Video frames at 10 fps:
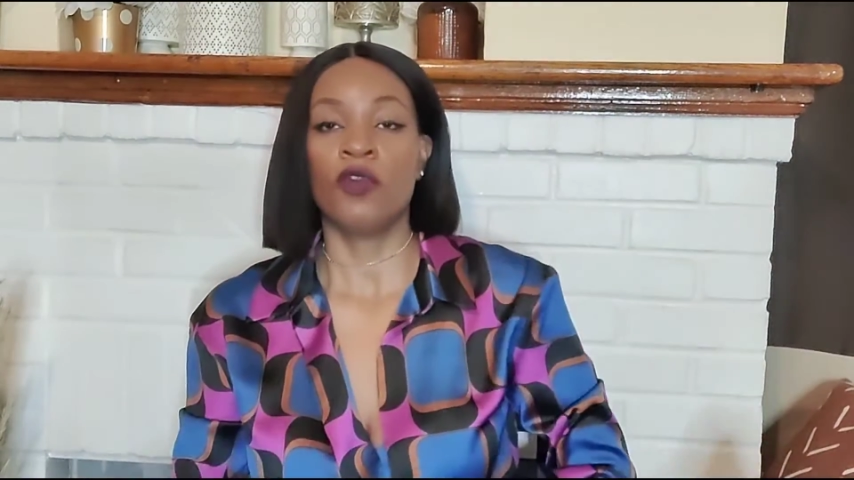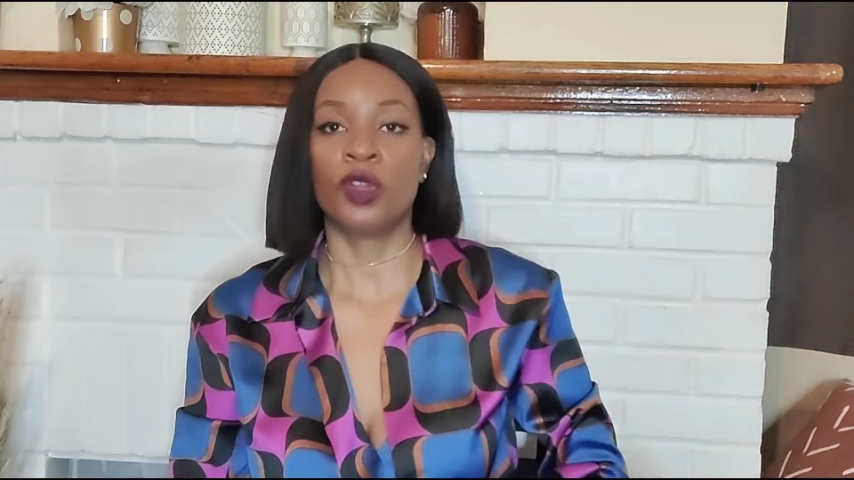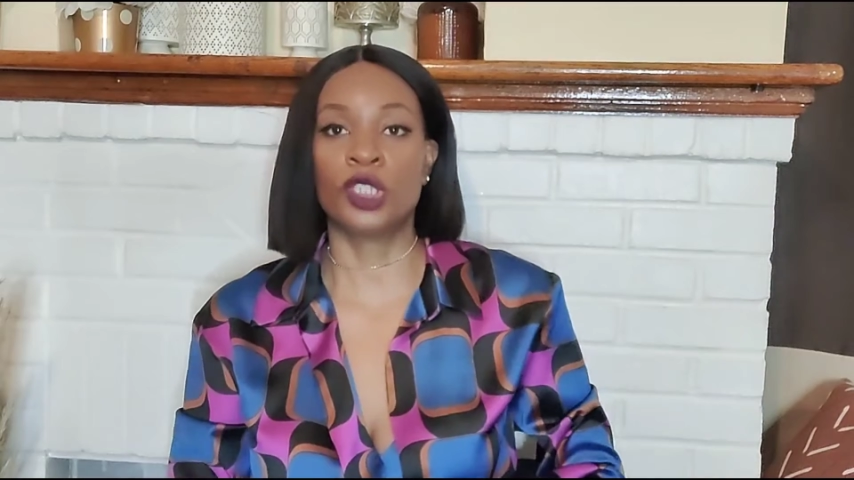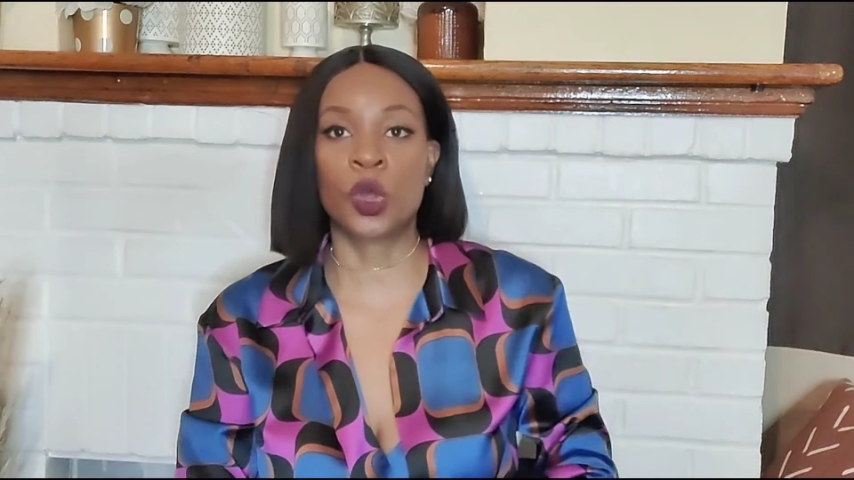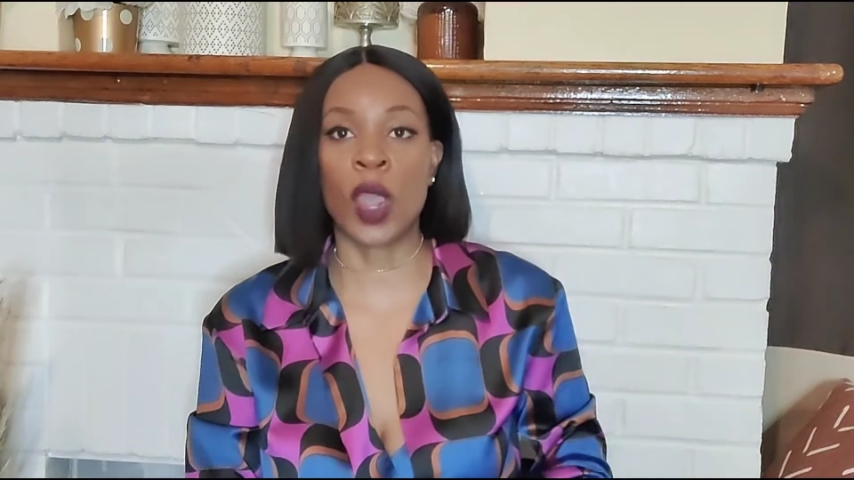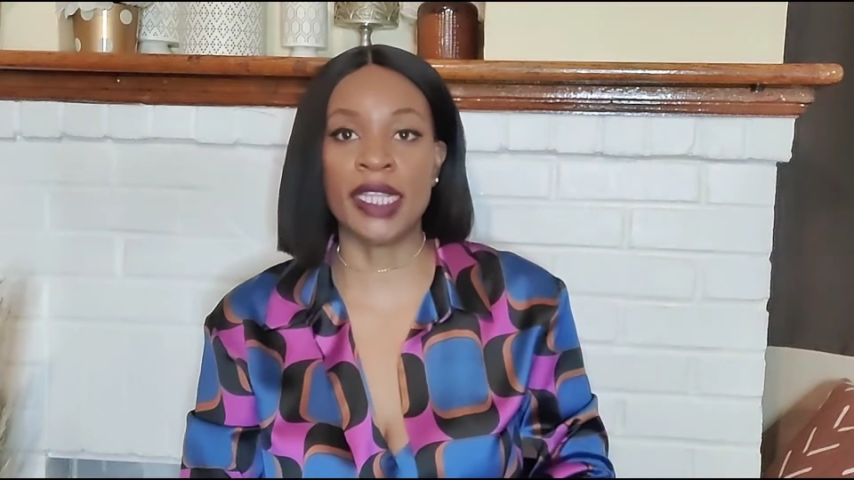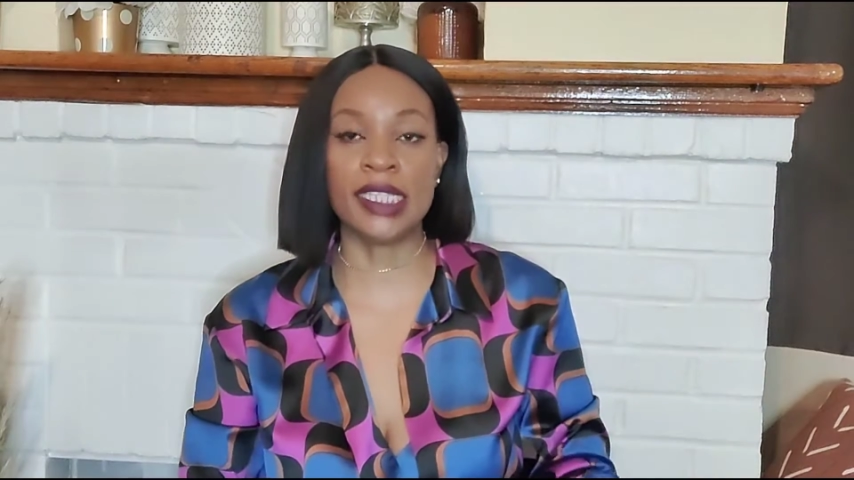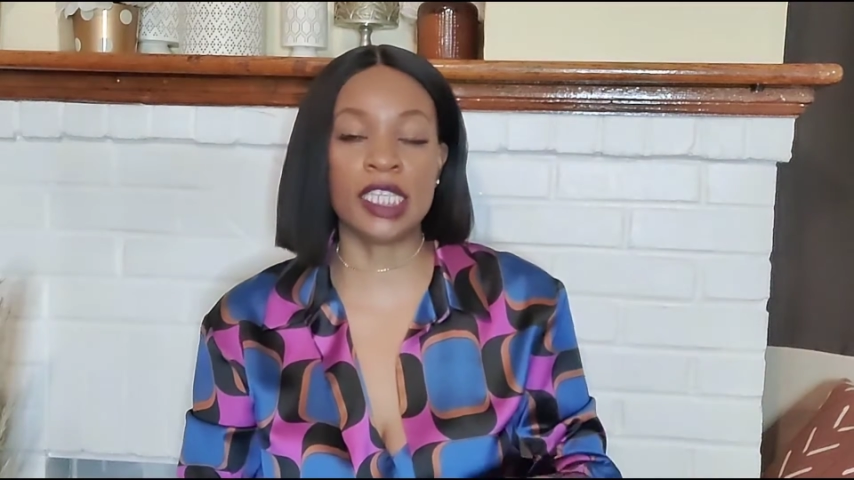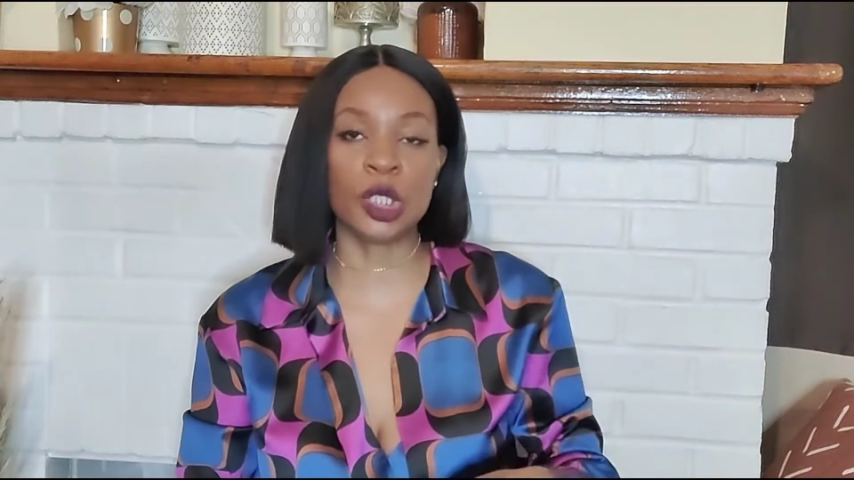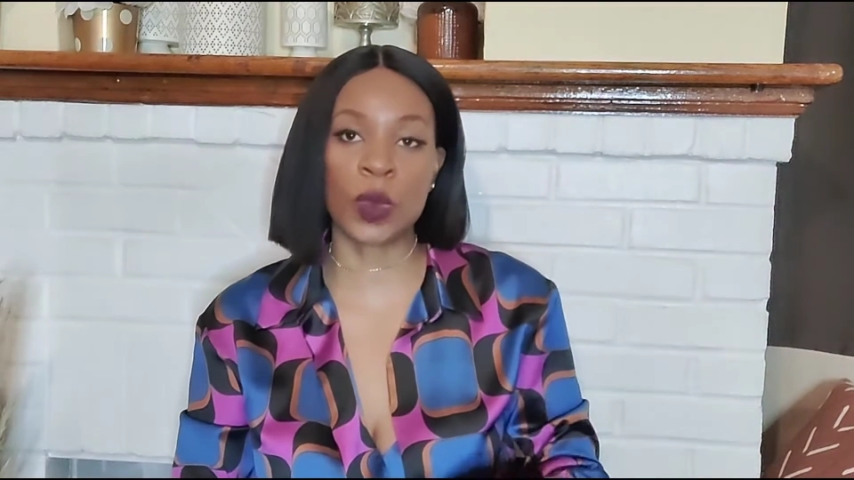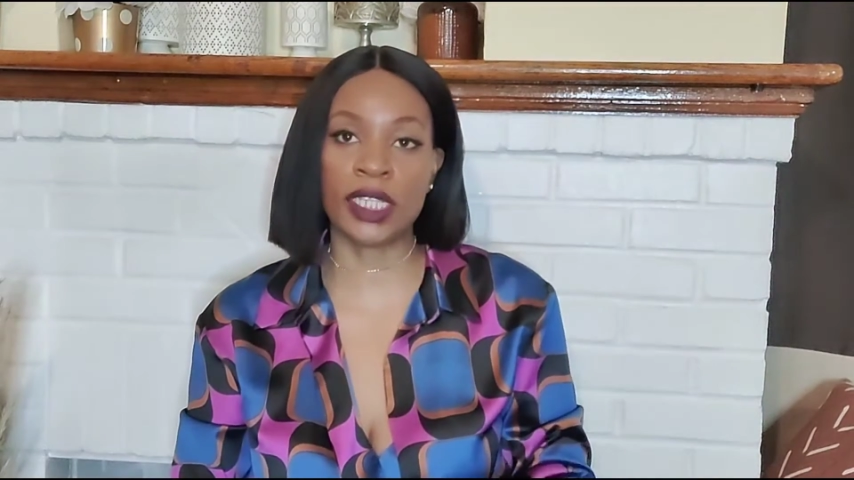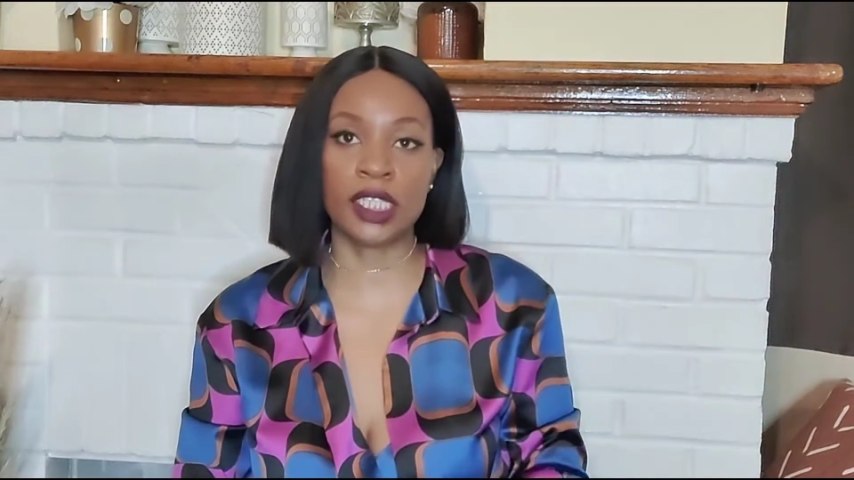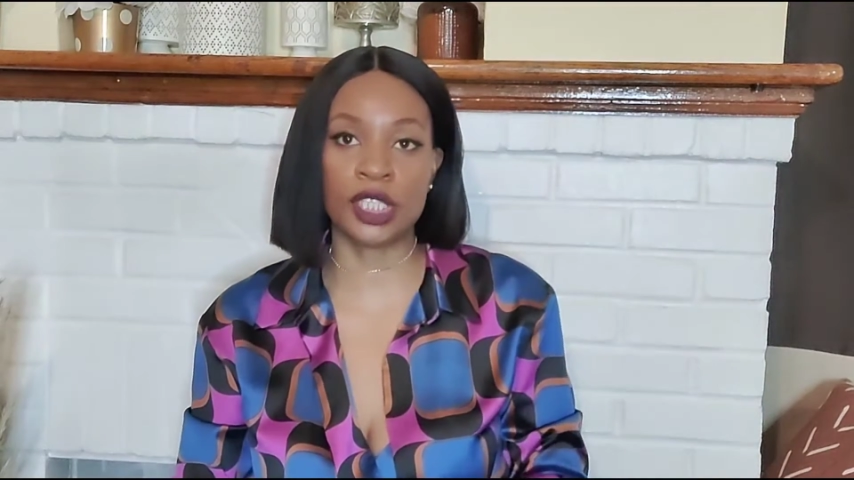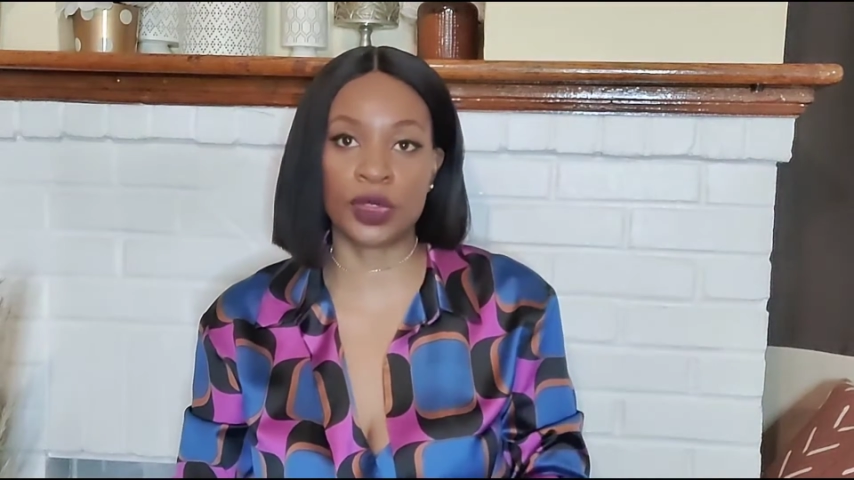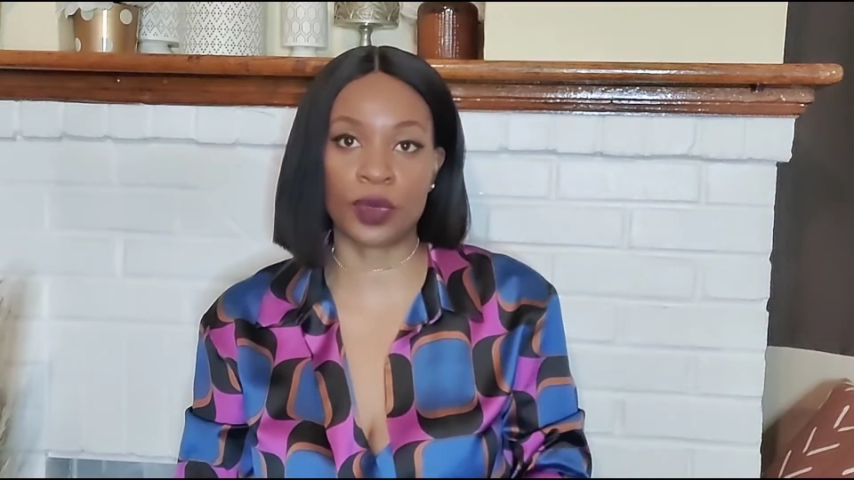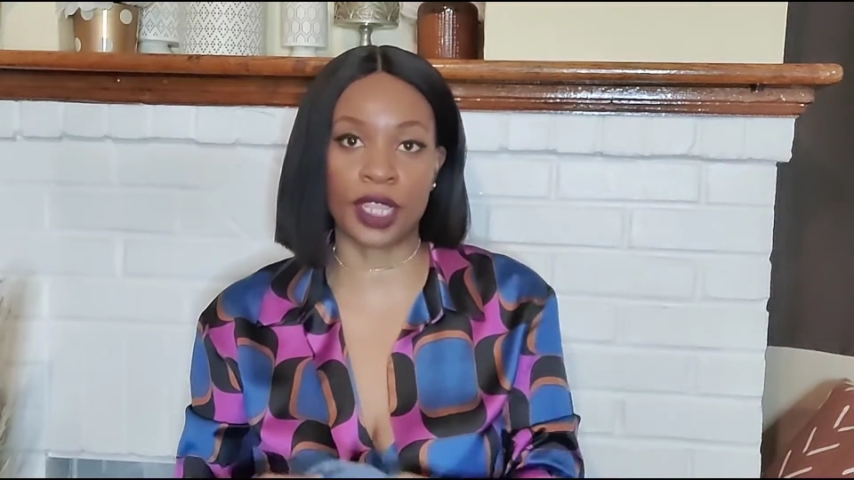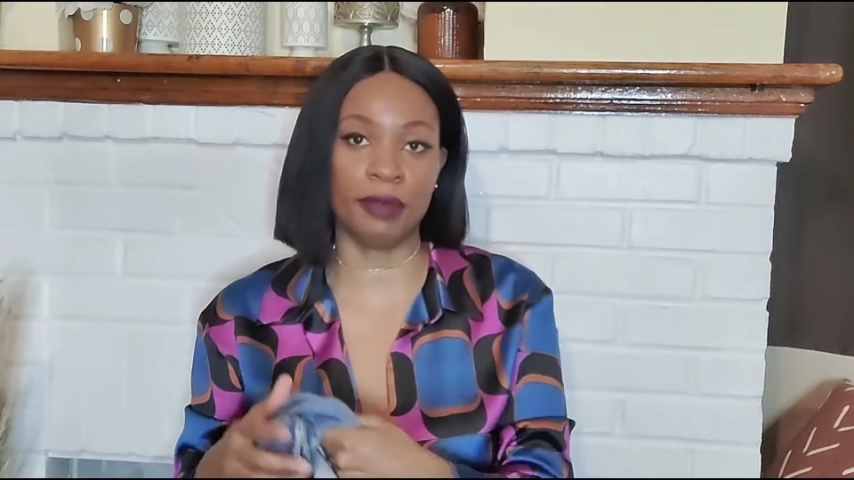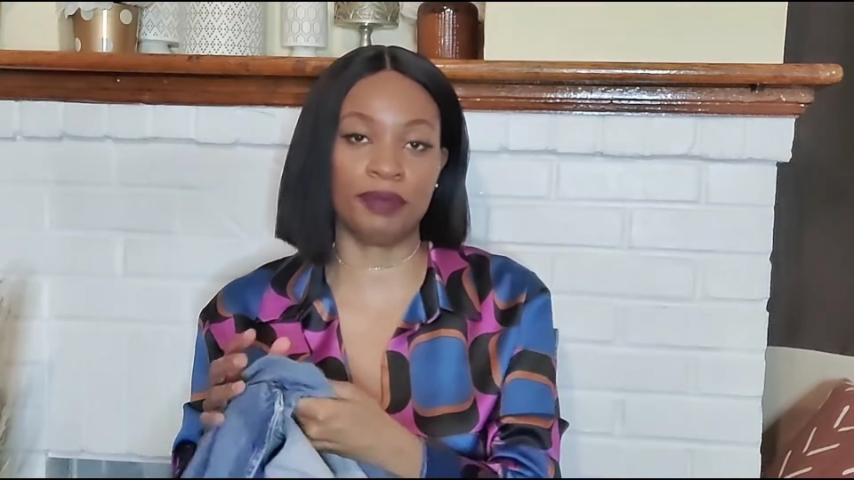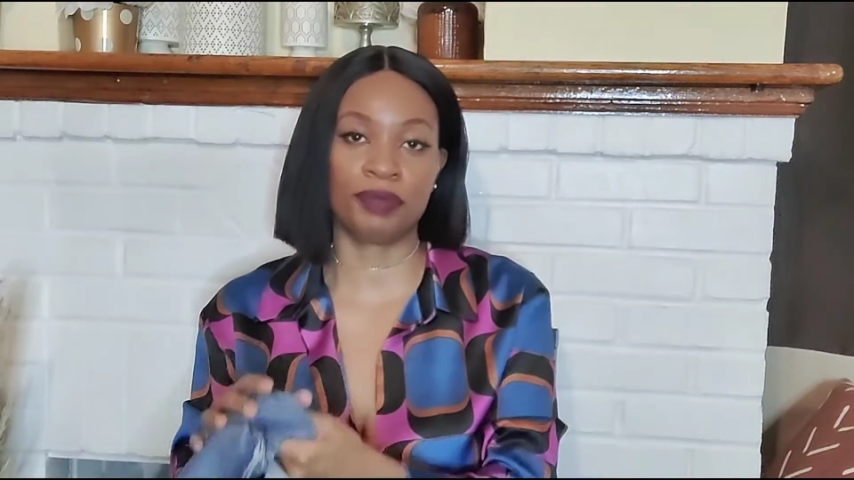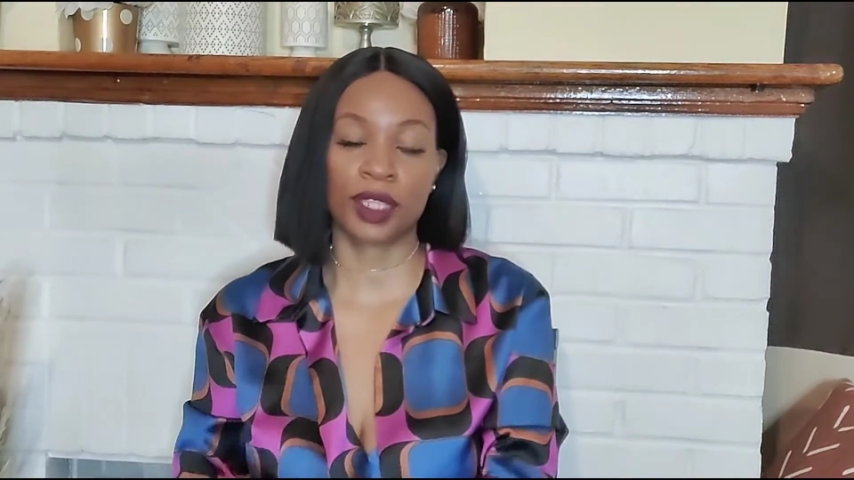for 2023.